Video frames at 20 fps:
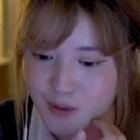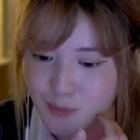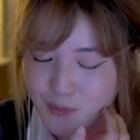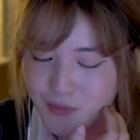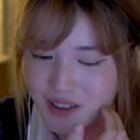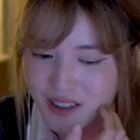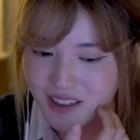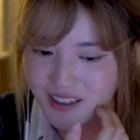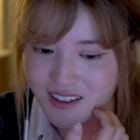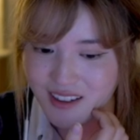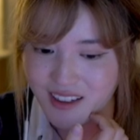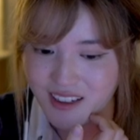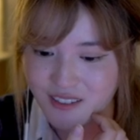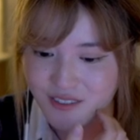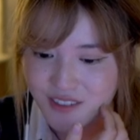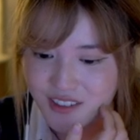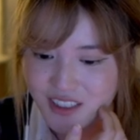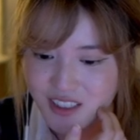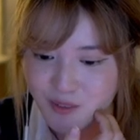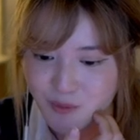But I
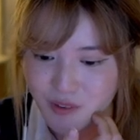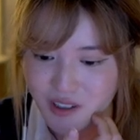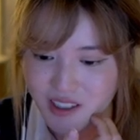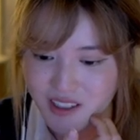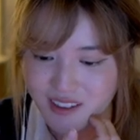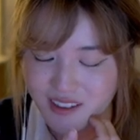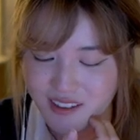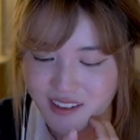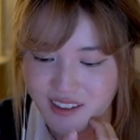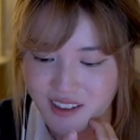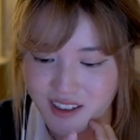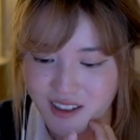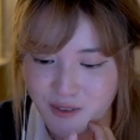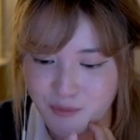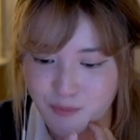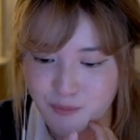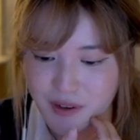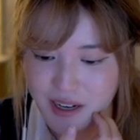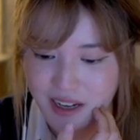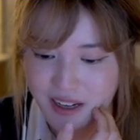really wanted to
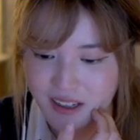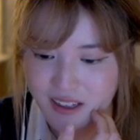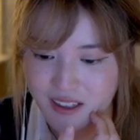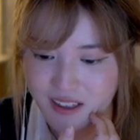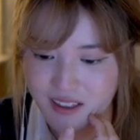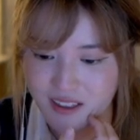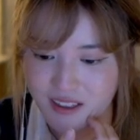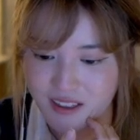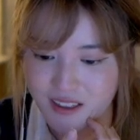come back